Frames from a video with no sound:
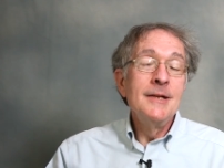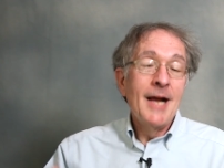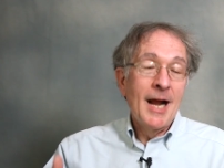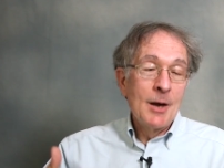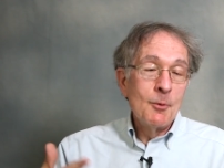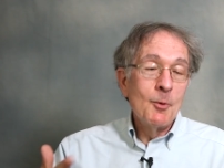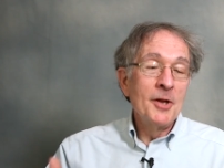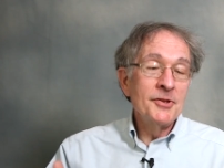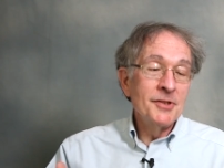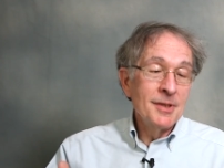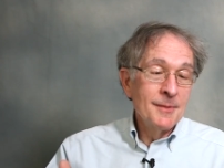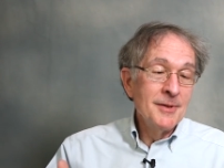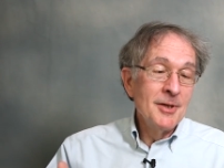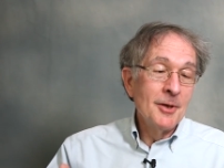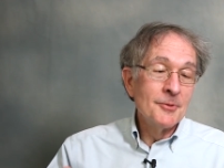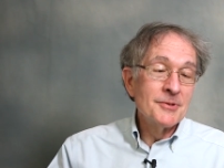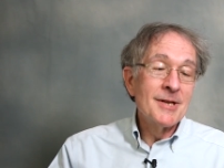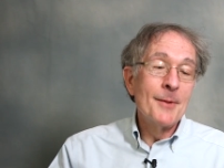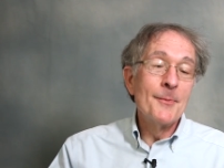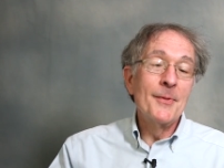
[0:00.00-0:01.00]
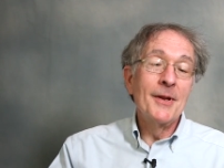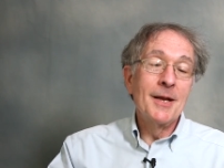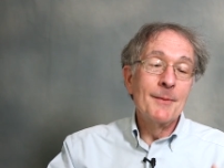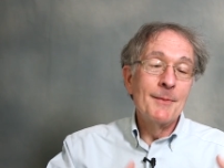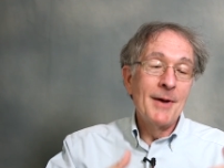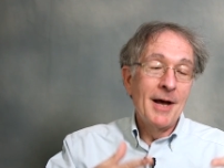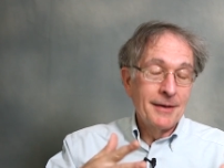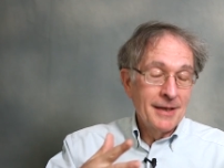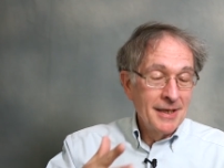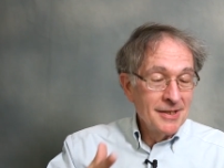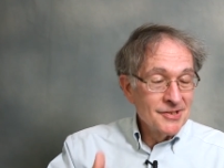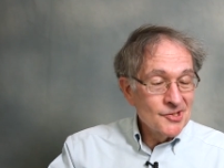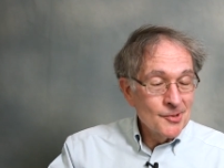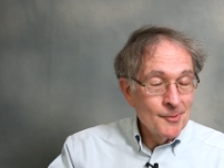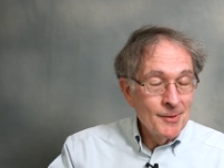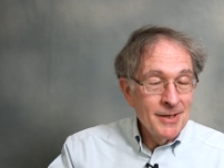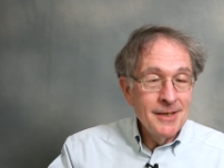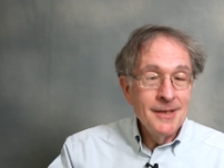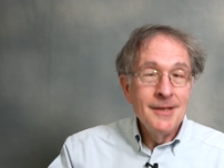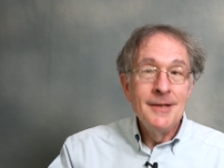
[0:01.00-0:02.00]
I want them to know something about
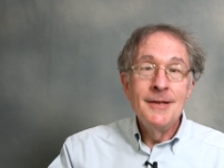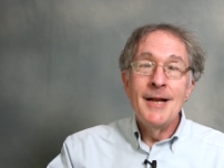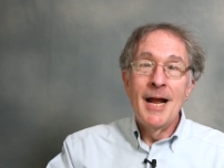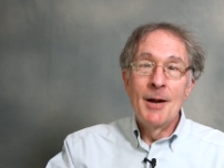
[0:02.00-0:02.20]
history.